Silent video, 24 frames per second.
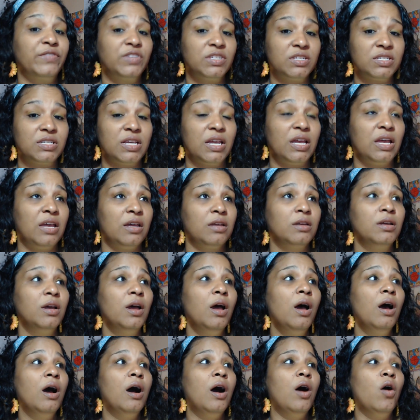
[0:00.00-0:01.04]
say,
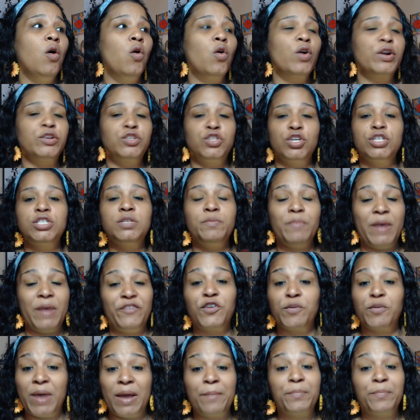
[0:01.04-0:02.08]
or just
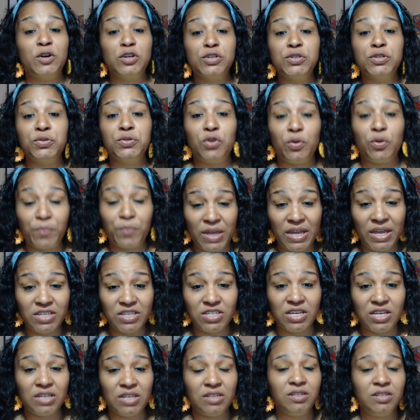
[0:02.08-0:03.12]
for my personal
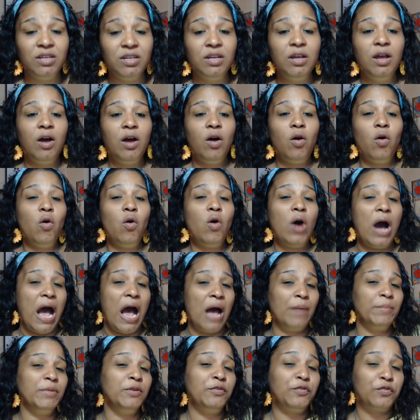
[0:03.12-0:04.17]
opinion, or
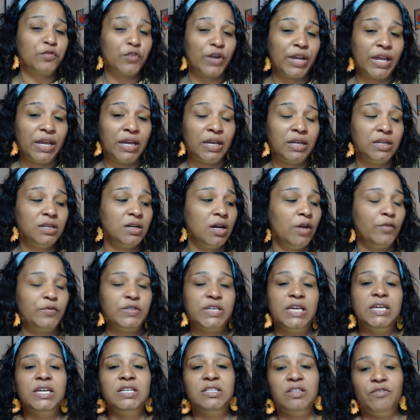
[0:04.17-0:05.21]
I'm afraid of
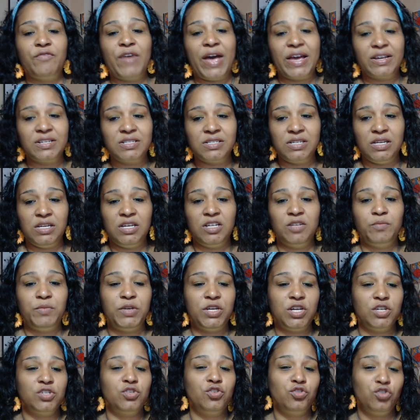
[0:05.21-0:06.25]
taking the vaccine
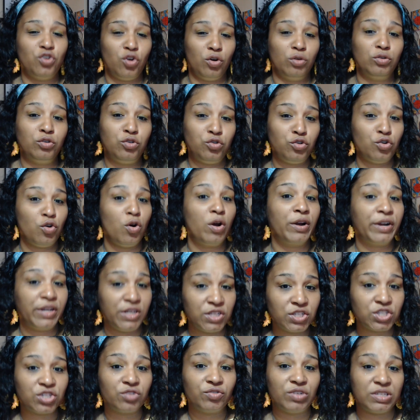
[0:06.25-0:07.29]
because you know our
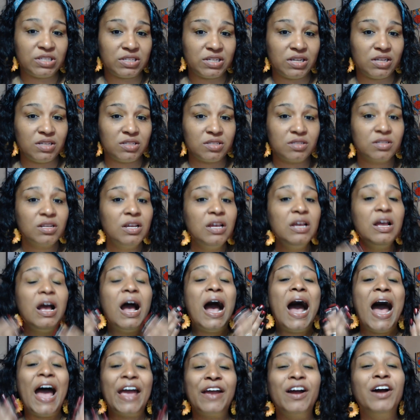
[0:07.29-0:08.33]
history, sis.
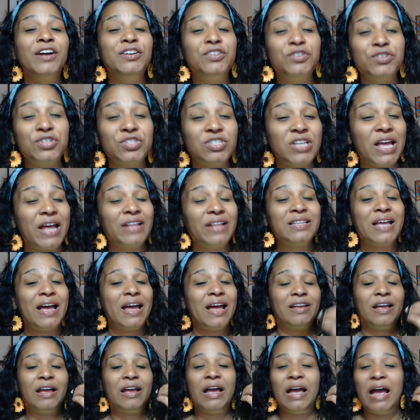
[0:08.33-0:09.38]
I understand
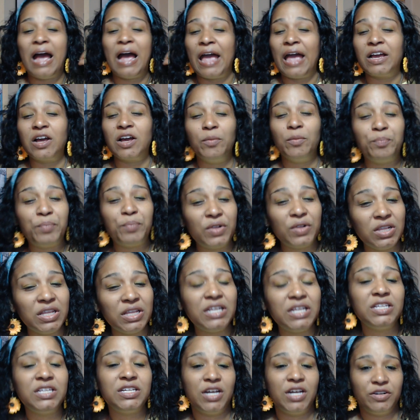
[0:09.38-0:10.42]
that. I
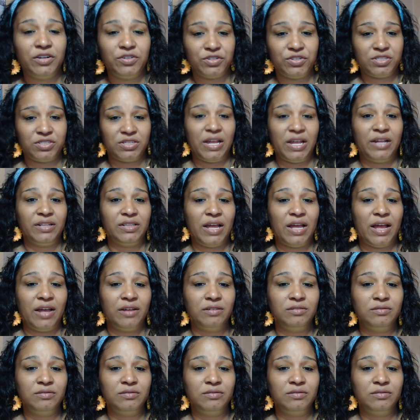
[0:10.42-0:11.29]
completely understand that,